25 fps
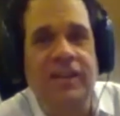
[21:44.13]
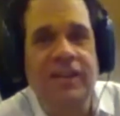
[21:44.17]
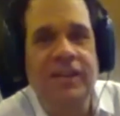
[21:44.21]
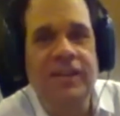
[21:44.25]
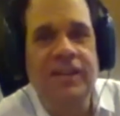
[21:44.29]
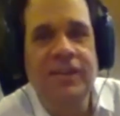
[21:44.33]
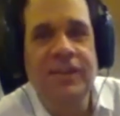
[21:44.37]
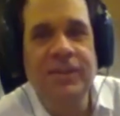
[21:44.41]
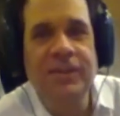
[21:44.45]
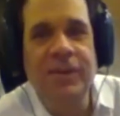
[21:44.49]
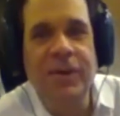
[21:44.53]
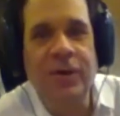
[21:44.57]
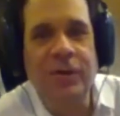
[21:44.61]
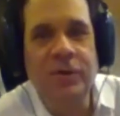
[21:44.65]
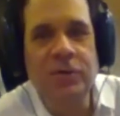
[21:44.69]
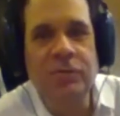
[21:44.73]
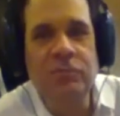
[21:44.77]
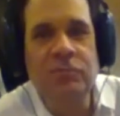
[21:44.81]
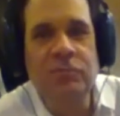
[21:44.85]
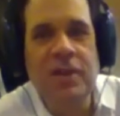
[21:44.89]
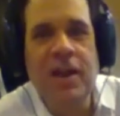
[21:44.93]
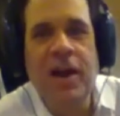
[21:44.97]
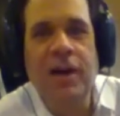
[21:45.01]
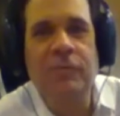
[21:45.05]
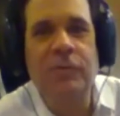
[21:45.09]
You know, you
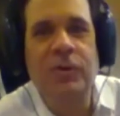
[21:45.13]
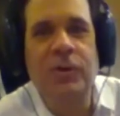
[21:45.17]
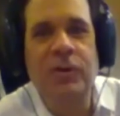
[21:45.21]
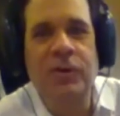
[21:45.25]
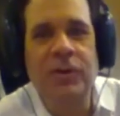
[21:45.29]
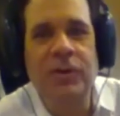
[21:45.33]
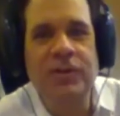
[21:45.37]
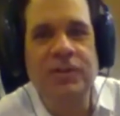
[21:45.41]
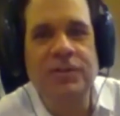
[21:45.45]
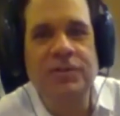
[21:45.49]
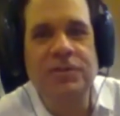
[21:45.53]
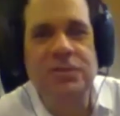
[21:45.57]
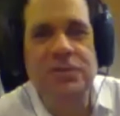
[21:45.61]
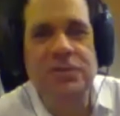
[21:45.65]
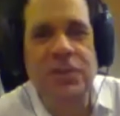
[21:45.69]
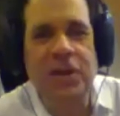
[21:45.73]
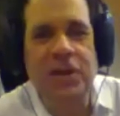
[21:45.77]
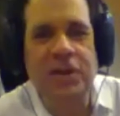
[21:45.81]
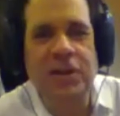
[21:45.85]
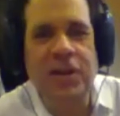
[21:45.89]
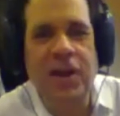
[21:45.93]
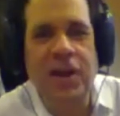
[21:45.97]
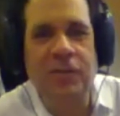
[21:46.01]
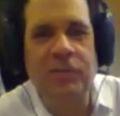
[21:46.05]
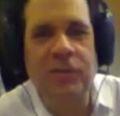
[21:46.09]
never. It's like
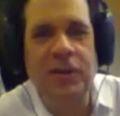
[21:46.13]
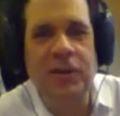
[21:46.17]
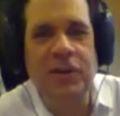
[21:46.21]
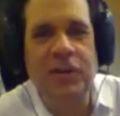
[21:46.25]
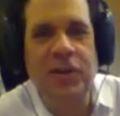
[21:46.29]
having